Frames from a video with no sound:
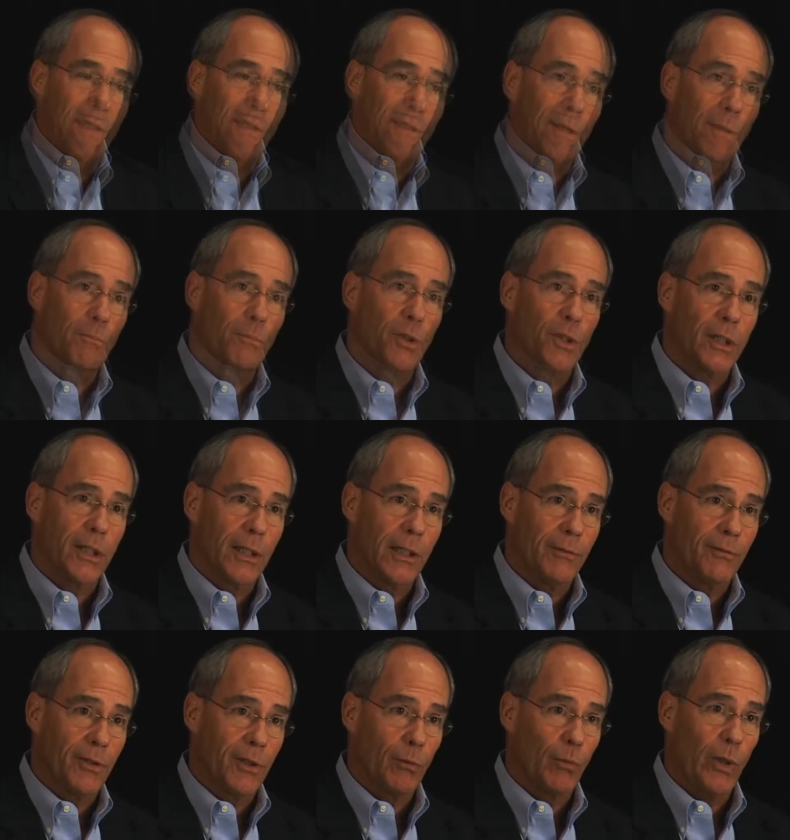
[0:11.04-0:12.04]
Some
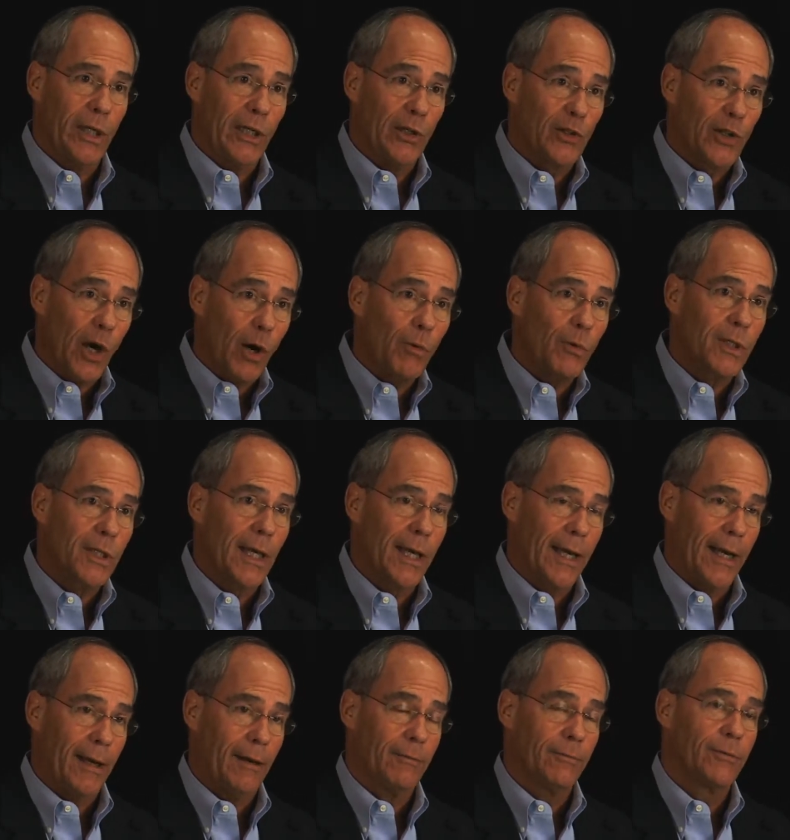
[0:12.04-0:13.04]
believe that we don't
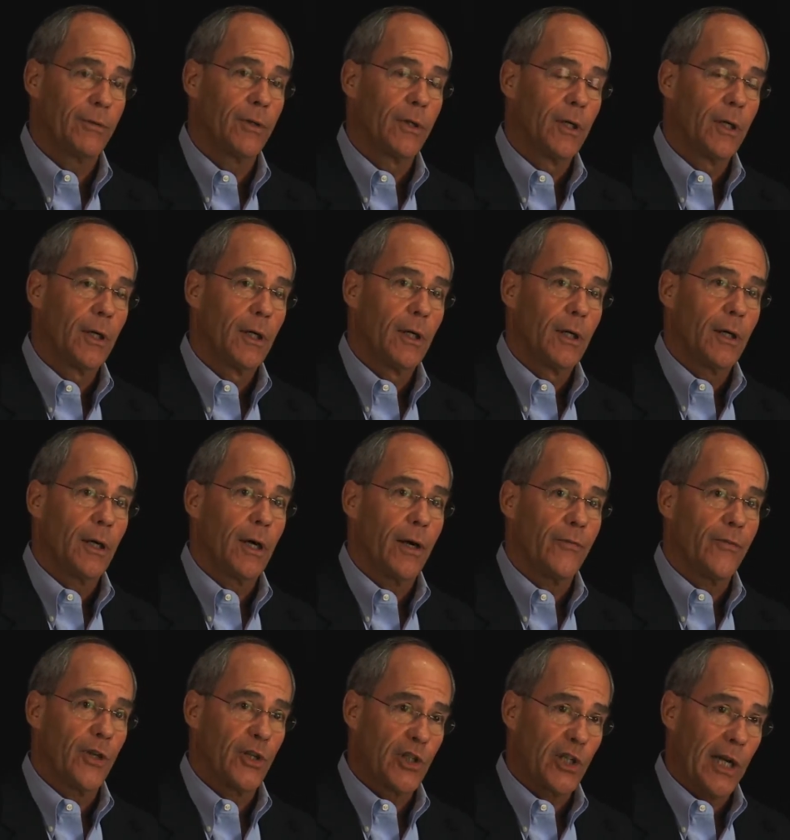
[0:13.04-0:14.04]
have uh,
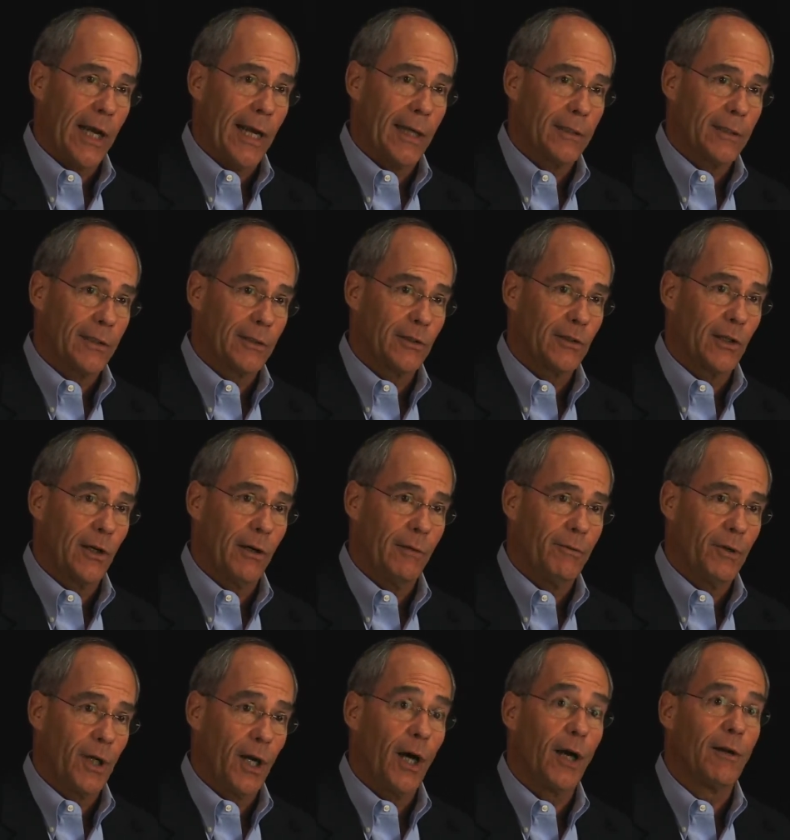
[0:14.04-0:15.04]
the challenge
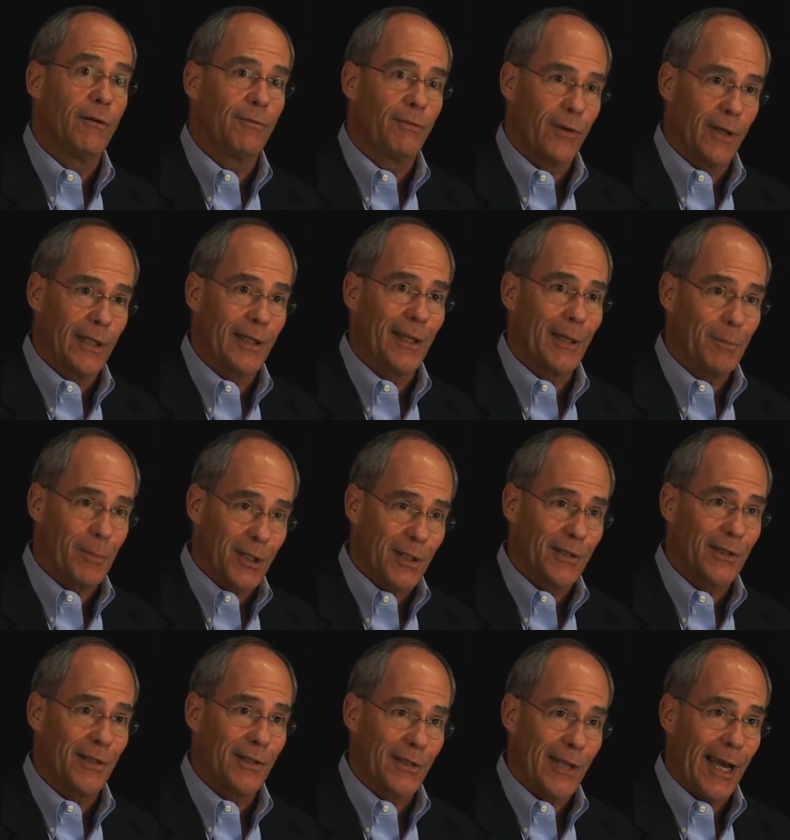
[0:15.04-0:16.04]
of an unfriendly
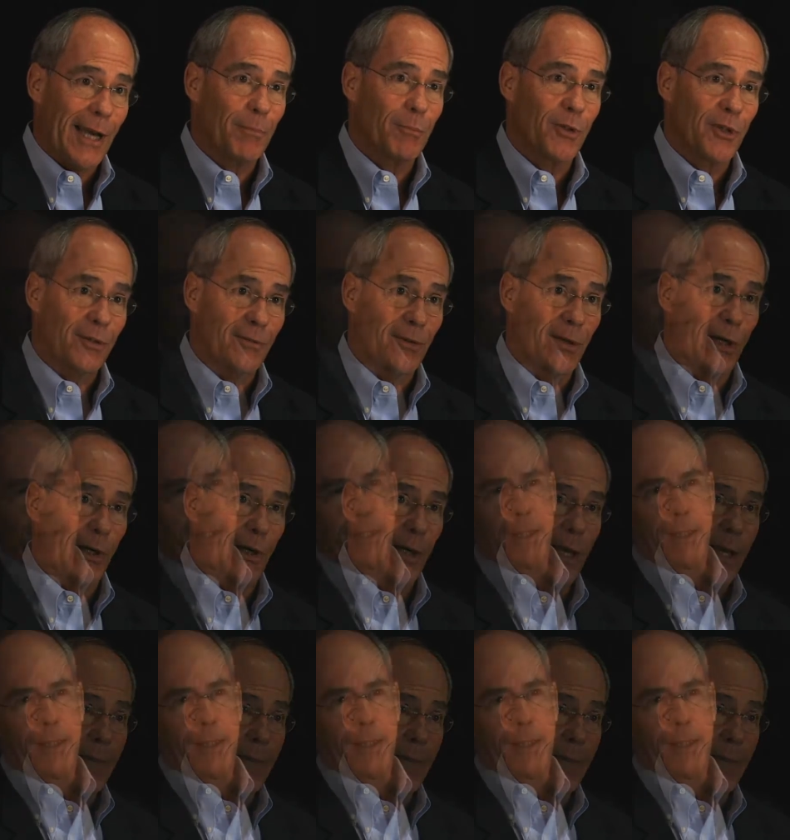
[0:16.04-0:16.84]
business atmosphere.